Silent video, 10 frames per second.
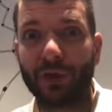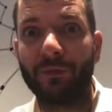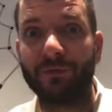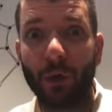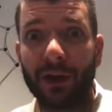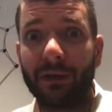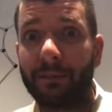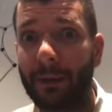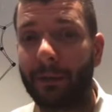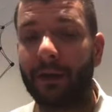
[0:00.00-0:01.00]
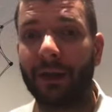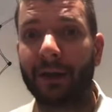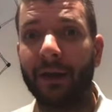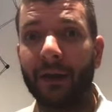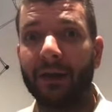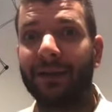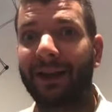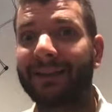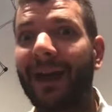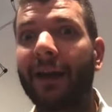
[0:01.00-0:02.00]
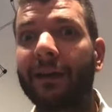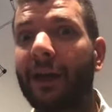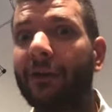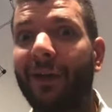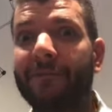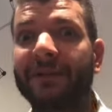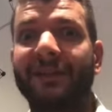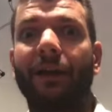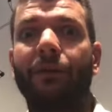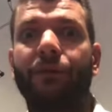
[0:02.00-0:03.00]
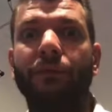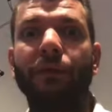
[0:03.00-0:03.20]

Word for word: So 14 people, like 90-95% of,